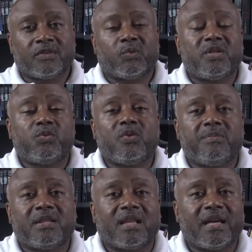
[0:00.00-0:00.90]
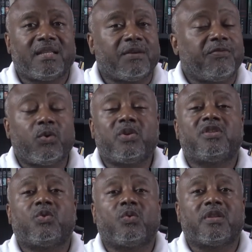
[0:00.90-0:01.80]
Which women like that?
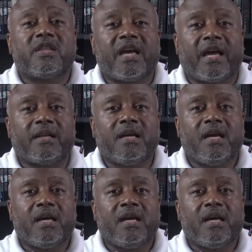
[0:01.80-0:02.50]
Focus on that.